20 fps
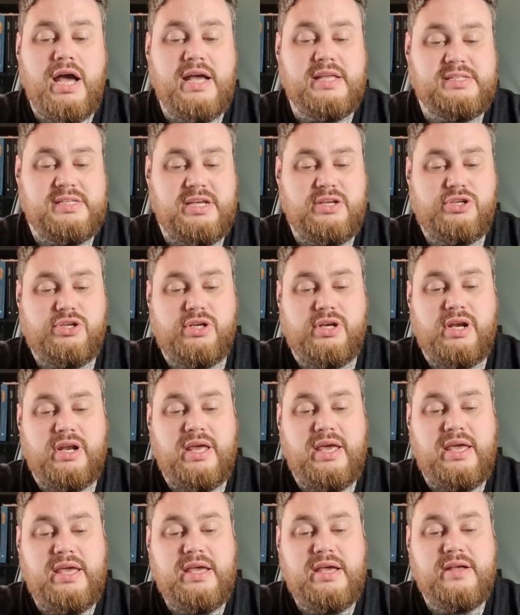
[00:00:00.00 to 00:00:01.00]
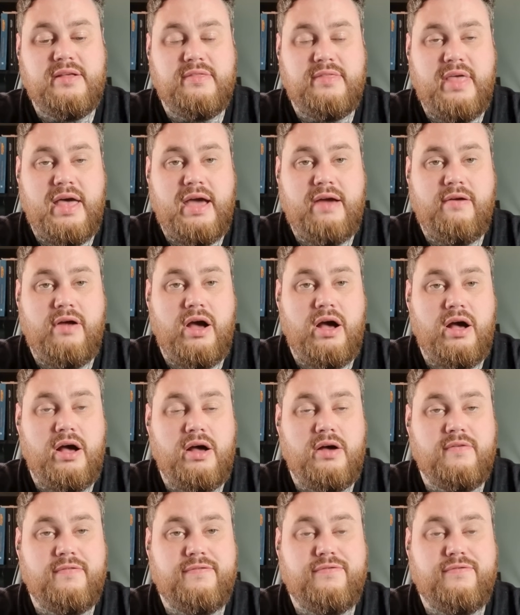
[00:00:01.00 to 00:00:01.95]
Additionally, there are